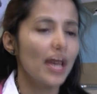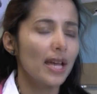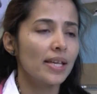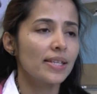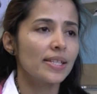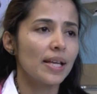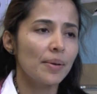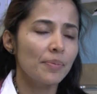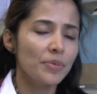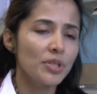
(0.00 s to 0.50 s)

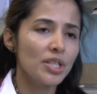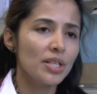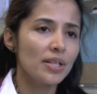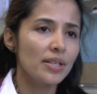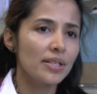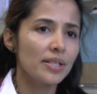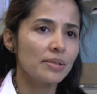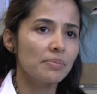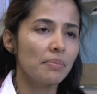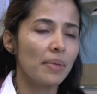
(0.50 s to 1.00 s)
Some
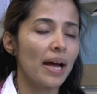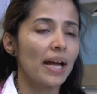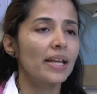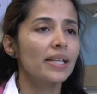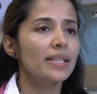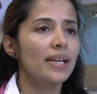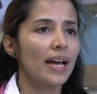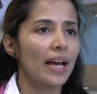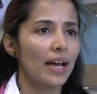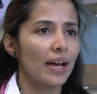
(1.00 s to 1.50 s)
children
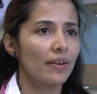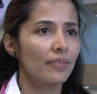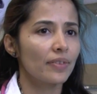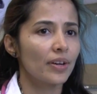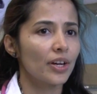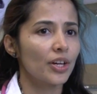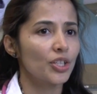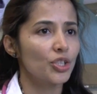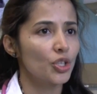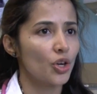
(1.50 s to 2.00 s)
might
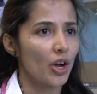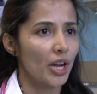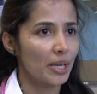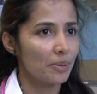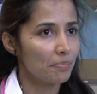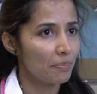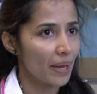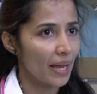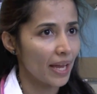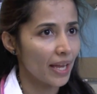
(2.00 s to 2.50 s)
have
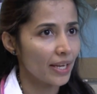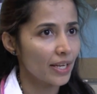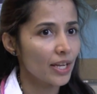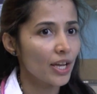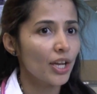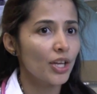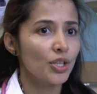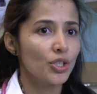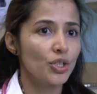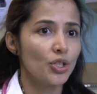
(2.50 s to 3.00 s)
joint
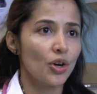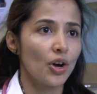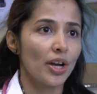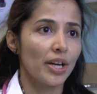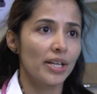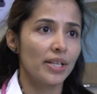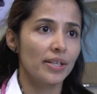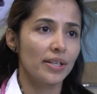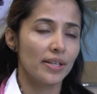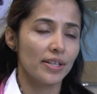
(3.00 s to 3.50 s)
pain,
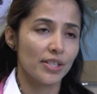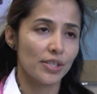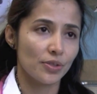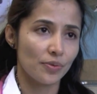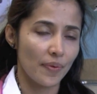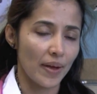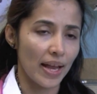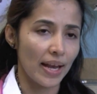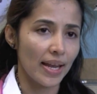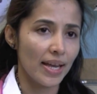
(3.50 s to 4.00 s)
joint uh,
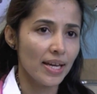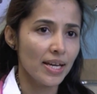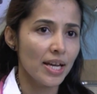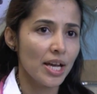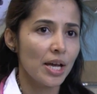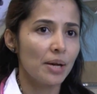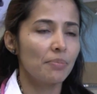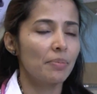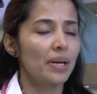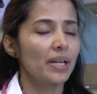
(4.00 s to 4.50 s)
swelling
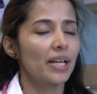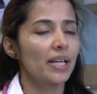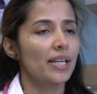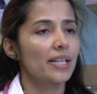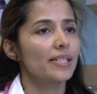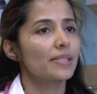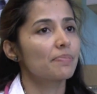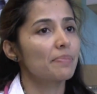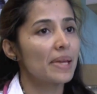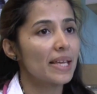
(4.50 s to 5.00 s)
but it
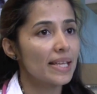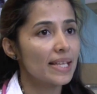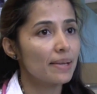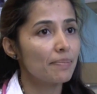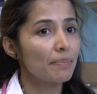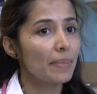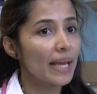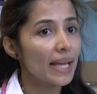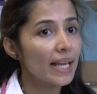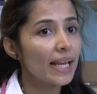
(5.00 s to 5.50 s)
is ma
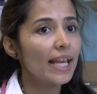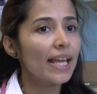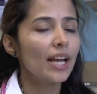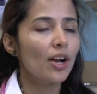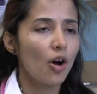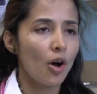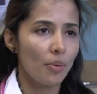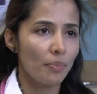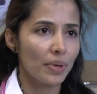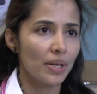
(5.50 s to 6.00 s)
mainly
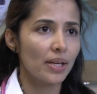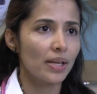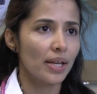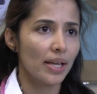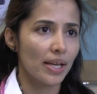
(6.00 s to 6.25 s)
common